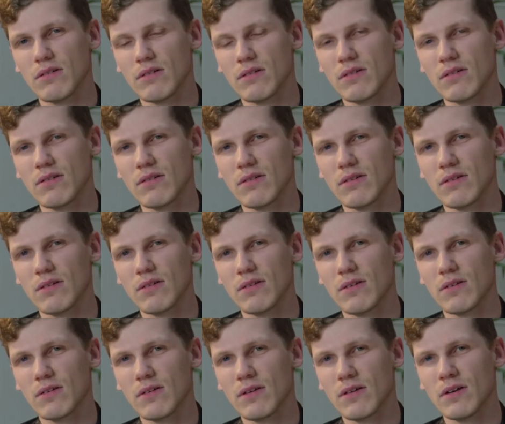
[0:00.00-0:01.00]

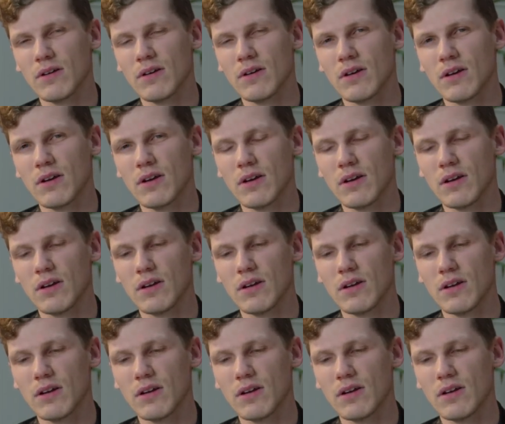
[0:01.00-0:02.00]

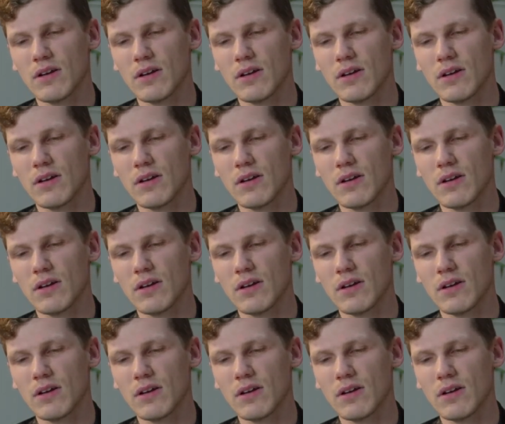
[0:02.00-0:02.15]
(no one is talking)